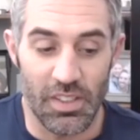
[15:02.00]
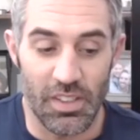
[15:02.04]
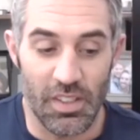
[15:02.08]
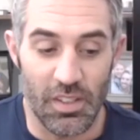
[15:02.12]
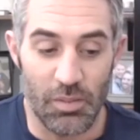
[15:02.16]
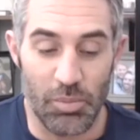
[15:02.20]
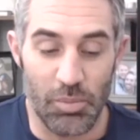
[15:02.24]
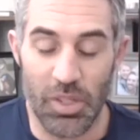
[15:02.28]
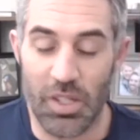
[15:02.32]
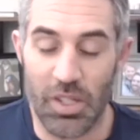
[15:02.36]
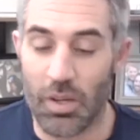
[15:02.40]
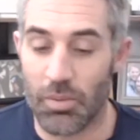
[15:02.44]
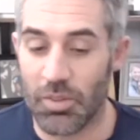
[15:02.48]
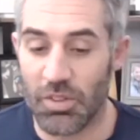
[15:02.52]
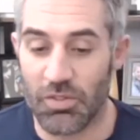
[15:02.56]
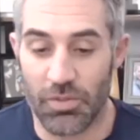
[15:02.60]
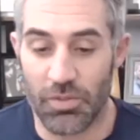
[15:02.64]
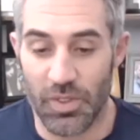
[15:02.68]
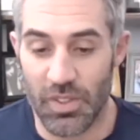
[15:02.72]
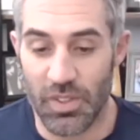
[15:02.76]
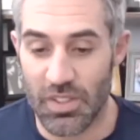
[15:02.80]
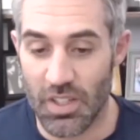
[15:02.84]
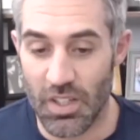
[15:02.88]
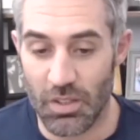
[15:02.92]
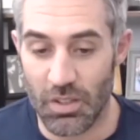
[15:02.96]
becoming
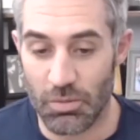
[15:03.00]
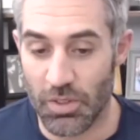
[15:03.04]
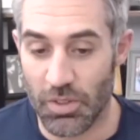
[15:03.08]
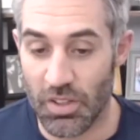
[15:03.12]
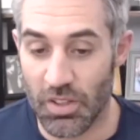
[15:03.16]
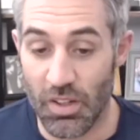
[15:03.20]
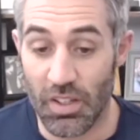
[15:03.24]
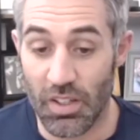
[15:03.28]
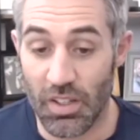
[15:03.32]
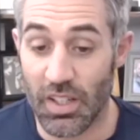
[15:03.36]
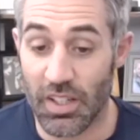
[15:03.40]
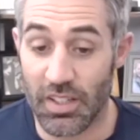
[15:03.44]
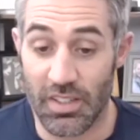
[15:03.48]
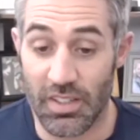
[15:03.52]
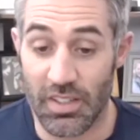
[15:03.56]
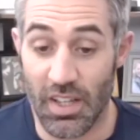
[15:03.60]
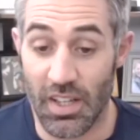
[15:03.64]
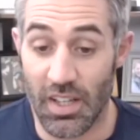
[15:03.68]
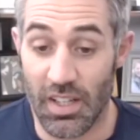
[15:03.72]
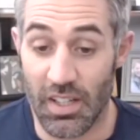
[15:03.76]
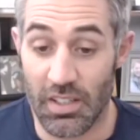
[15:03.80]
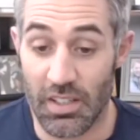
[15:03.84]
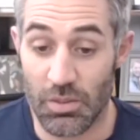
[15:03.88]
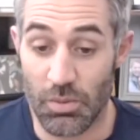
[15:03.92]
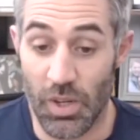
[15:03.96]
fatigued with online
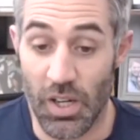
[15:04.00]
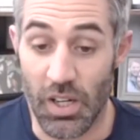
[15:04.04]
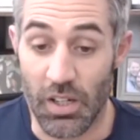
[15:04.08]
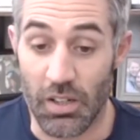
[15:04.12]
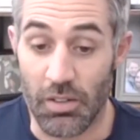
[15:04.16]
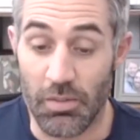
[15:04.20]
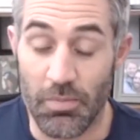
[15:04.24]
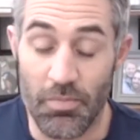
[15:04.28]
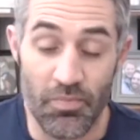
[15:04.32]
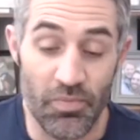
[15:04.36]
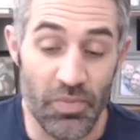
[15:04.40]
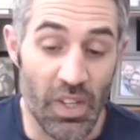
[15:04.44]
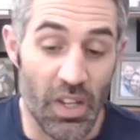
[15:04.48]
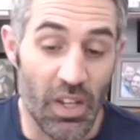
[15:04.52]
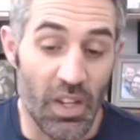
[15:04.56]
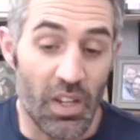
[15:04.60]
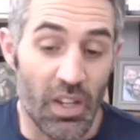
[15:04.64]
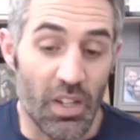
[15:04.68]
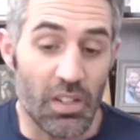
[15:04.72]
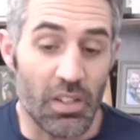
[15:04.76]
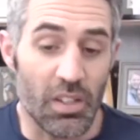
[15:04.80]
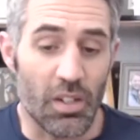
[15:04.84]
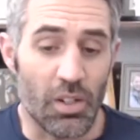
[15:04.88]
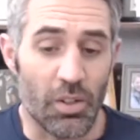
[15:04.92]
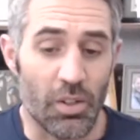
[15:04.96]
dating as well
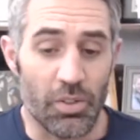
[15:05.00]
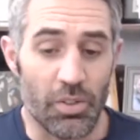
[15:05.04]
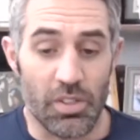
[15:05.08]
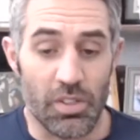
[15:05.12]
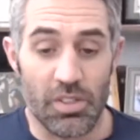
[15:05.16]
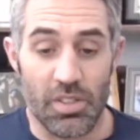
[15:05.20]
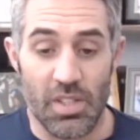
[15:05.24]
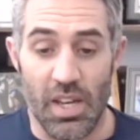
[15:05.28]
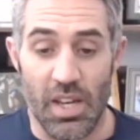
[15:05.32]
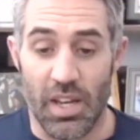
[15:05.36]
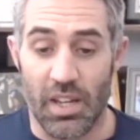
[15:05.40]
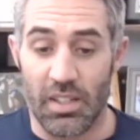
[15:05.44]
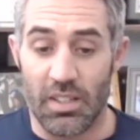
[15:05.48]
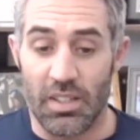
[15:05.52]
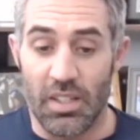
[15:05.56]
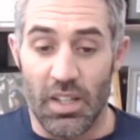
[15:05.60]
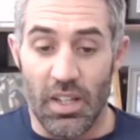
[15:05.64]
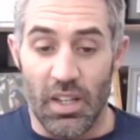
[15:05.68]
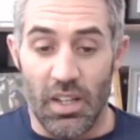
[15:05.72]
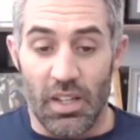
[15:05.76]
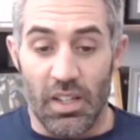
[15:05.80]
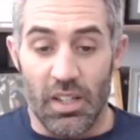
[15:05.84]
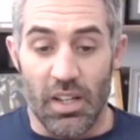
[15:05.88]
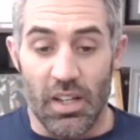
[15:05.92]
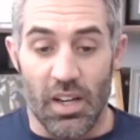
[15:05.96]
you know there's that
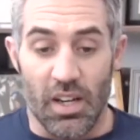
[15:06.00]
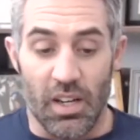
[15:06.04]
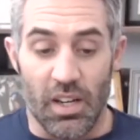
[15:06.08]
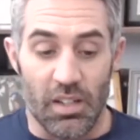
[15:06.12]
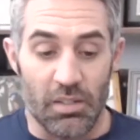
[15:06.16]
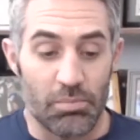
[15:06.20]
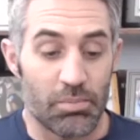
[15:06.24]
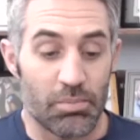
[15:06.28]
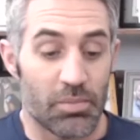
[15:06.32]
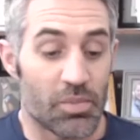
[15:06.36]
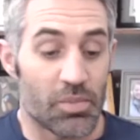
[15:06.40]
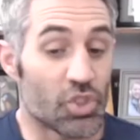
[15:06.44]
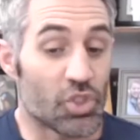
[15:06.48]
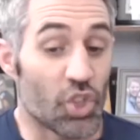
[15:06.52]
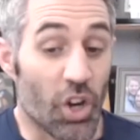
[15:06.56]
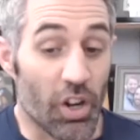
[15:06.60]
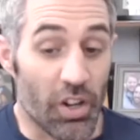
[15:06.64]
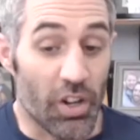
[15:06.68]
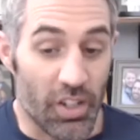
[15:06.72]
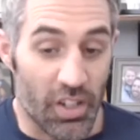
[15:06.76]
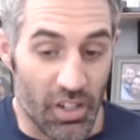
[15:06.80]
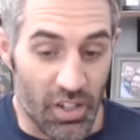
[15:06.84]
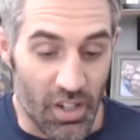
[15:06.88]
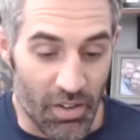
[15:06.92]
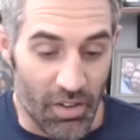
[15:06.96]
uh,
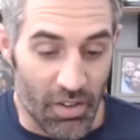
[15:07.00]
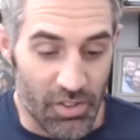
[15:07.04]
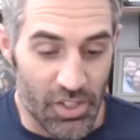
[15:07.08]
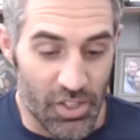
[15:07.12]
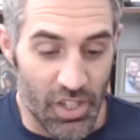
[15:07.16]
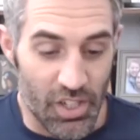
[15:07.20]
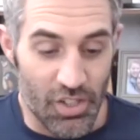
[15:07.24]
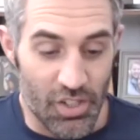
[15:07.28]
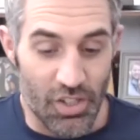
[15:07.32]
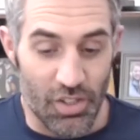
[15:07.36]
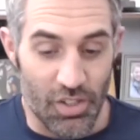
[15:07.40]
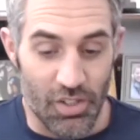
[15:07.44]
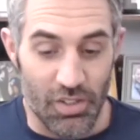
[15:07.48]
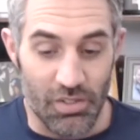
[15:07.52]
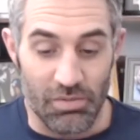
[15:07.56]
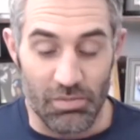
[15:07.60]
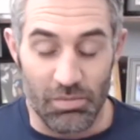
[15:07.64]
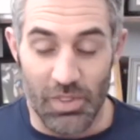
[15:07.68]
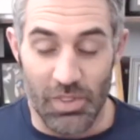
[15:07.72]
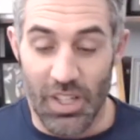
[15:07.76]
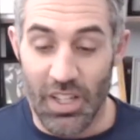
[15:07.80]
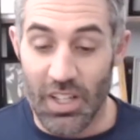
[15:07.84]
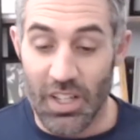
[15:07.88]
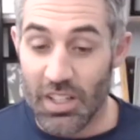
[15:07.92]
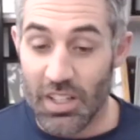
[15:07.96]
starting a conversation
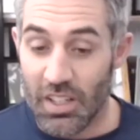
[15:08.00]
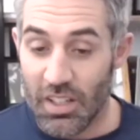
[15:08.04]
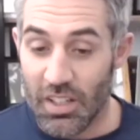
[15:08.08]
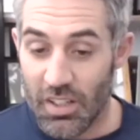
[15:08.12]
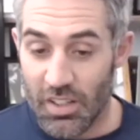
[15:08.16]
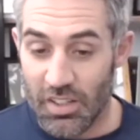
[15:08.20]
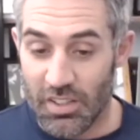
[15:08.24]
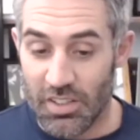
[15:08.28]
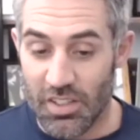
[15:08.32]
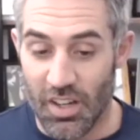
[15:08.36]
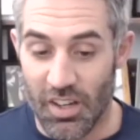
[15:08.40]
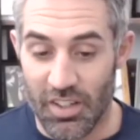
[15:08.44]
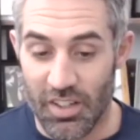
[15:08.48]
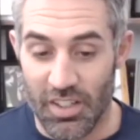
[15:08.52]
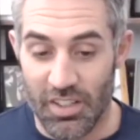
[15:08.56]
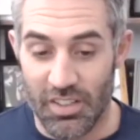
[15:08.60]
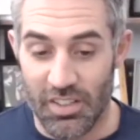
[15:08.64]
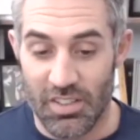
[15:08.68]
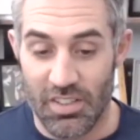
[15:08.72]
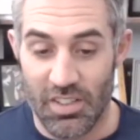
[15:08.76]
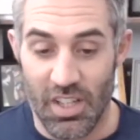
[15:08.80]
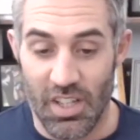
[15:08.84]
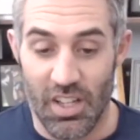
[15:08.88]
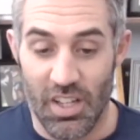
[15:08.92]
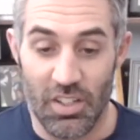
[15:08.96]
getting into the talking
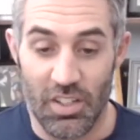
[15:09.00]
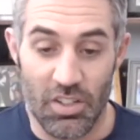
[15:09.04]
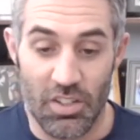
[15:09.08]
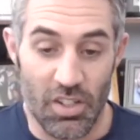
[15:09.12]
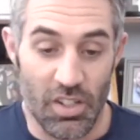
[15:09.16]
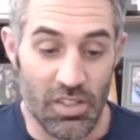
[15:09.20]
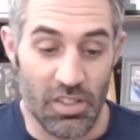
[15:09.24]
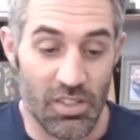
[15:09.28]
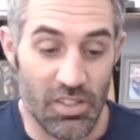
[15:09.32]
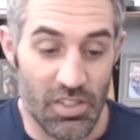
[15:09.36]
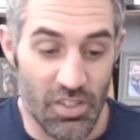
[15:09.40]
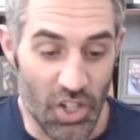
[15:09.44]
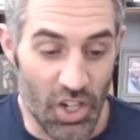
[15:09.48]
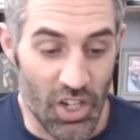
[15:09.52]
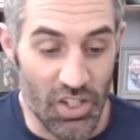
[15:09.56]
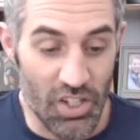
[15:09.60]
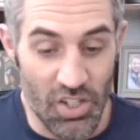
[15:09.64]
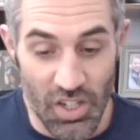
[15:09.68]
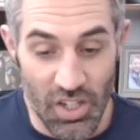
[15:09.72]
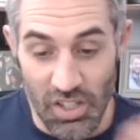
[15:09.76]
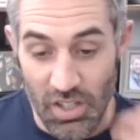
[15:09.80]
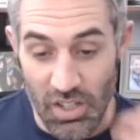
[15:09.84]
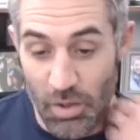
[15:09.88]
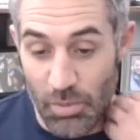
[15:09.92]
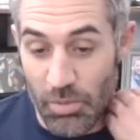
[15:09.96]
stage
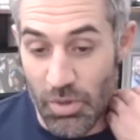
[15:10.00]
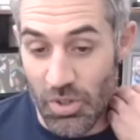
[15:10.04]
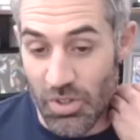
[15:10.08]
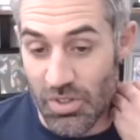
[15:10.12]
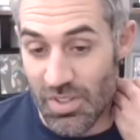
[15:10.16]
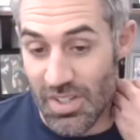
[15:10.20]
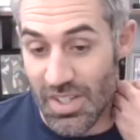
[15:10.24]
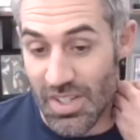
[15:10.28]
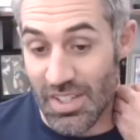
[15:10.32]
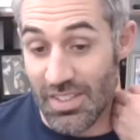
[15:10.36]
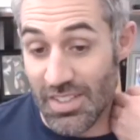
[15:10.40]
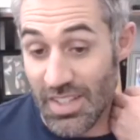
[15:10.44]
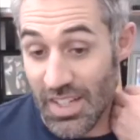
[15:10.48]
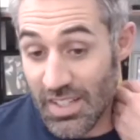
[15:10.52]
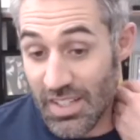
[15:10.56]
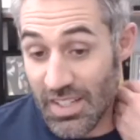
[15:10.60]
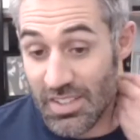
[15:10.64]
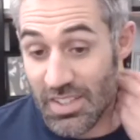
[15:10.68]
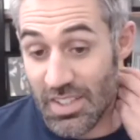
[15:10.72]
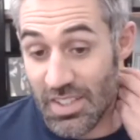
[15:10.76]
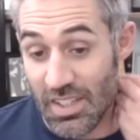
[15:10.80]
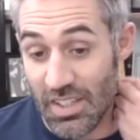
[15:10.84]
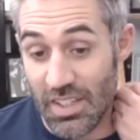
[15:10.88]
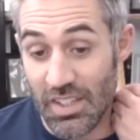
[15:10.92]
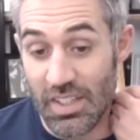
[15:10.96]
exchanging numbers then
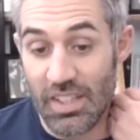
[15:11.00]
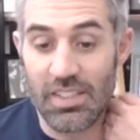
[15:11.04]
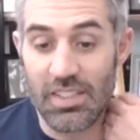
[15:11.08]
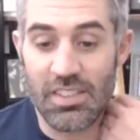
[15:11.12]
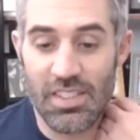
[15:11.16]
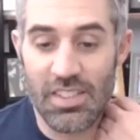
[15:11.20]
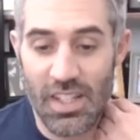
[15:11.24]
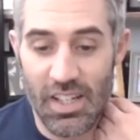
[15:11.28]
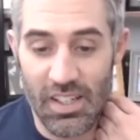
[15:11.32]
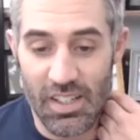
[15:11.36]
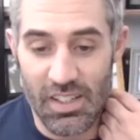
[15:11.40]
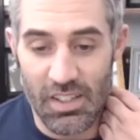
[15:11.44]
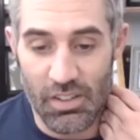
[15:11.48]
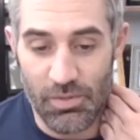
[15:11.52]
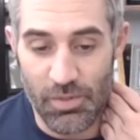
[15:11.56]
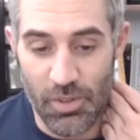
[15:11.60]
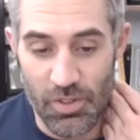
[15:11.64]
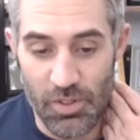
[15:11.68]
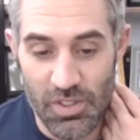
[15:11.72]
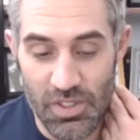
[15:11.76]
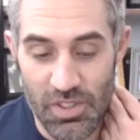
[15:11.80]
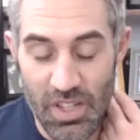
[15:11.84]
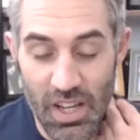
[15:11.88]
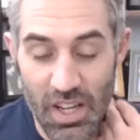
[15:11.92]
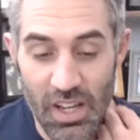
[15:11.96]
texting and then setting the
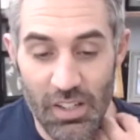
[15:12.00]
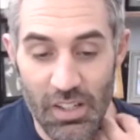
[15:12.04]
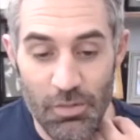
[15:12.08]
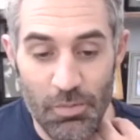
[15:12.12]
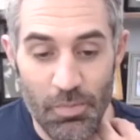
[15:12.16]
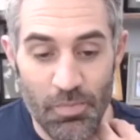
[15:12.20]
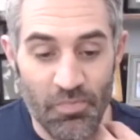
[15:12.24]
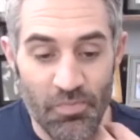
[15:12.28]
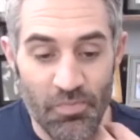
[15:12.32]
first date